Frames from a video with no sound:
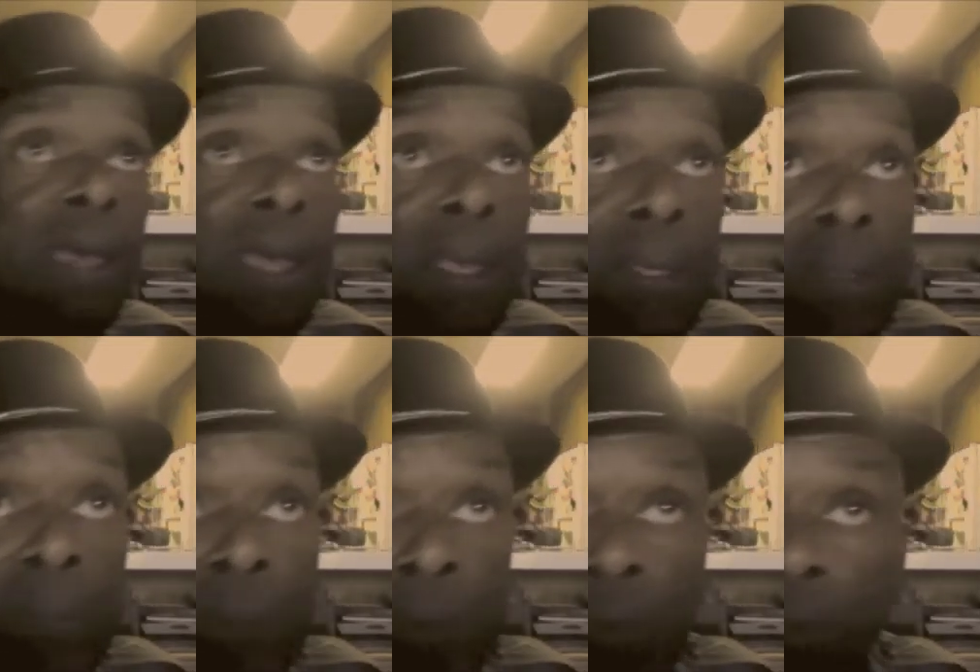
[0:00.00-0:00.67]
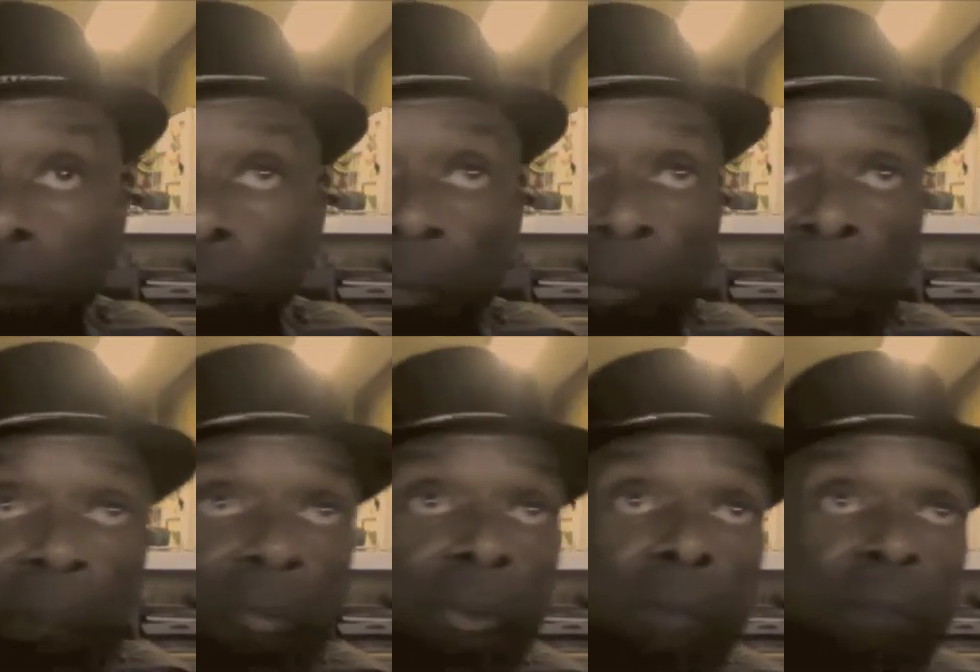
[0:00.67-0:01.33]
guess 8,
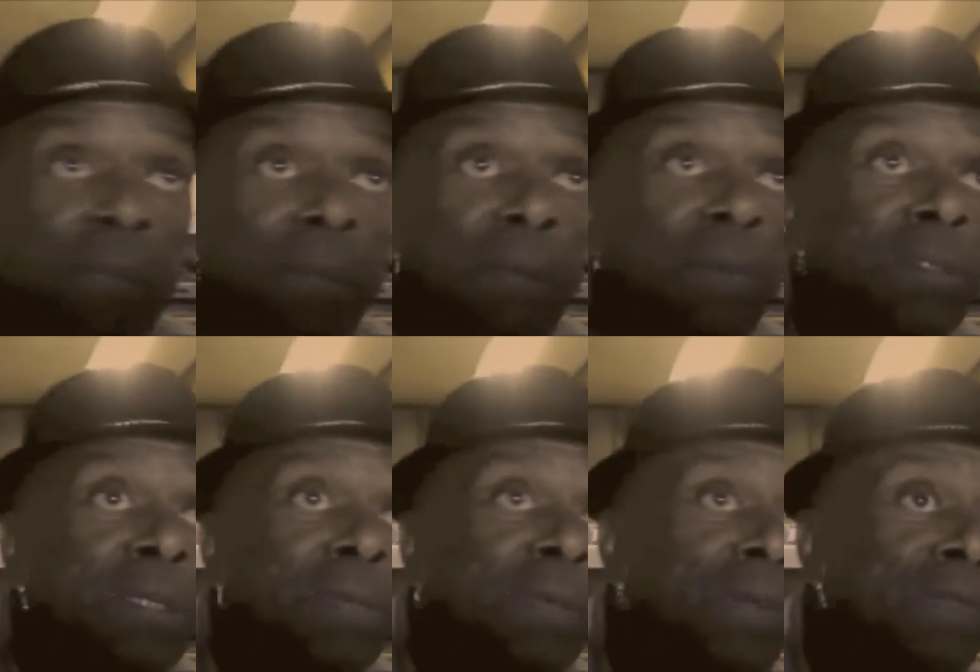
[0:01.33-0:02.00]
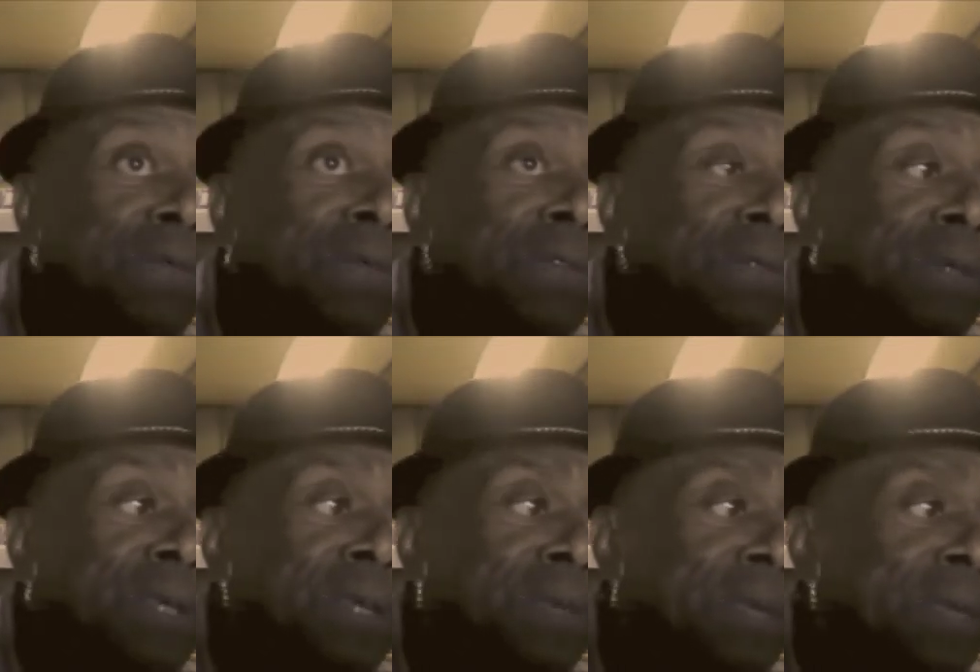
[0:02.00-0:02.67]
9. Maybe I was in my first
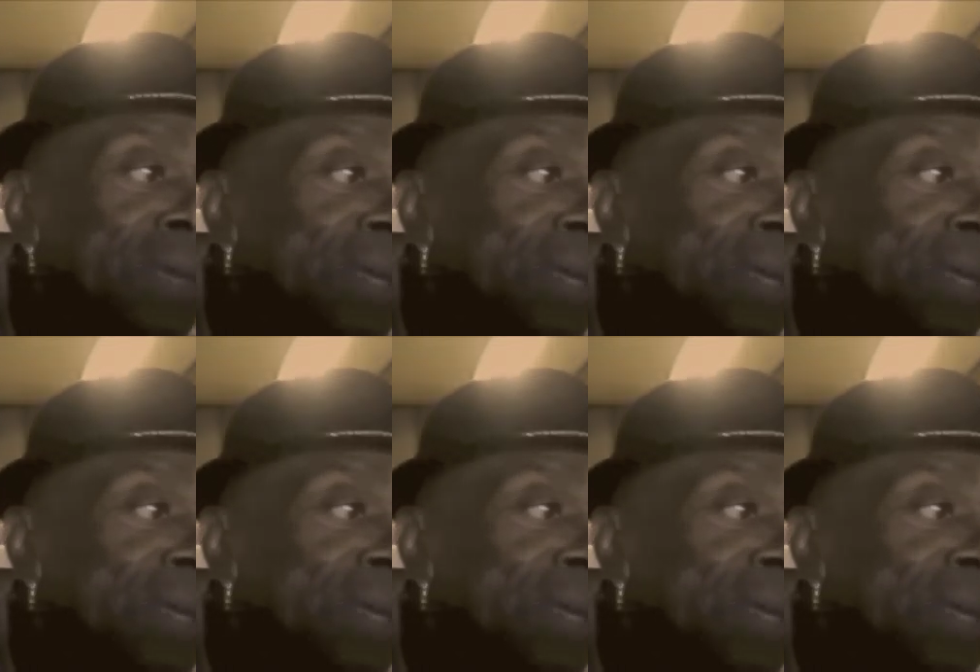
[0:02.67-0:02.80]
in my